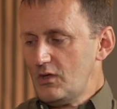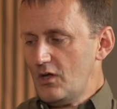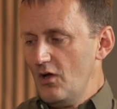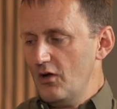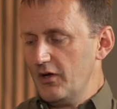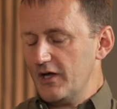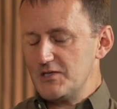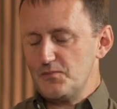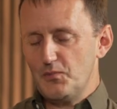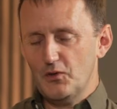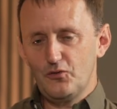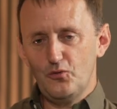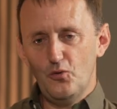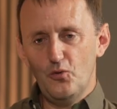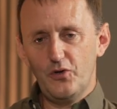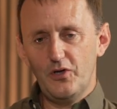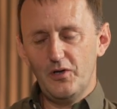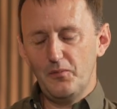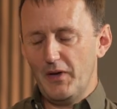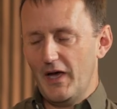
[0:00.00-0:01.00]
I guess by
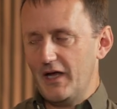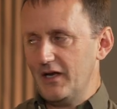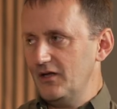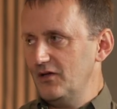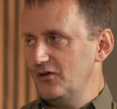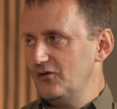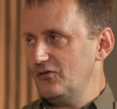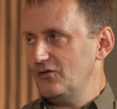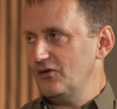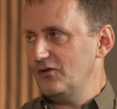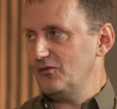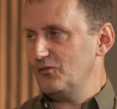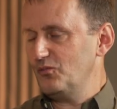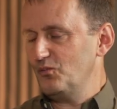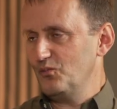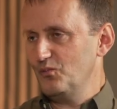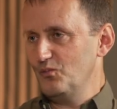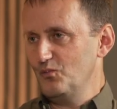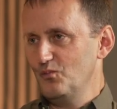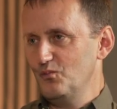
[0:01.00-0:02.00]
talking about it is,
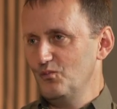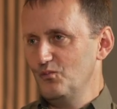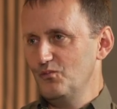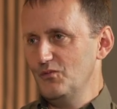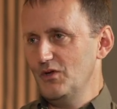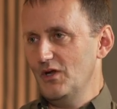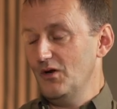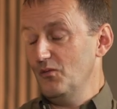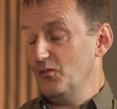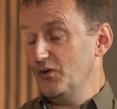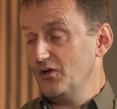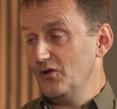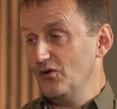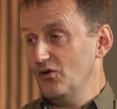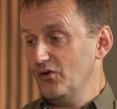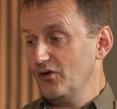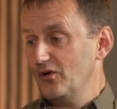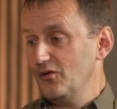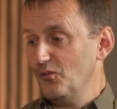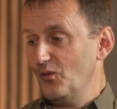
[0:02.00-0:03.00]
you know, we can
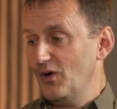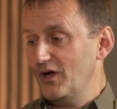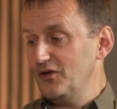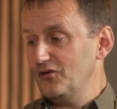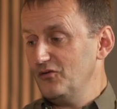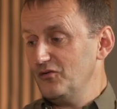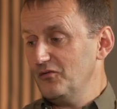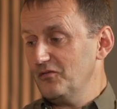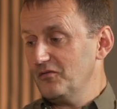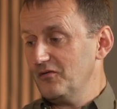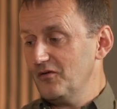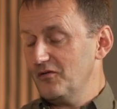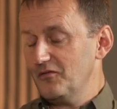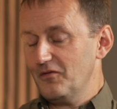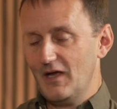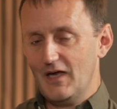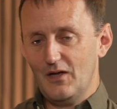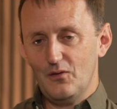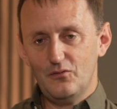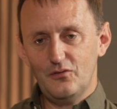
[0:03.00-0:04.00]
look at ways of
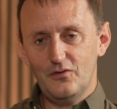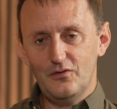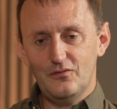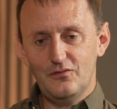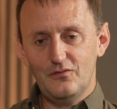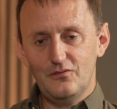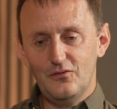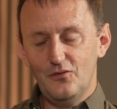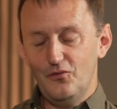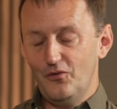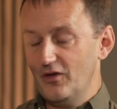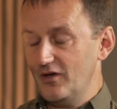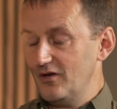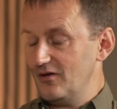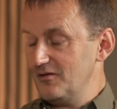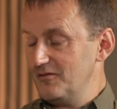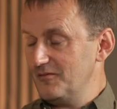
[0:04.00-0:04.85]
how to do that.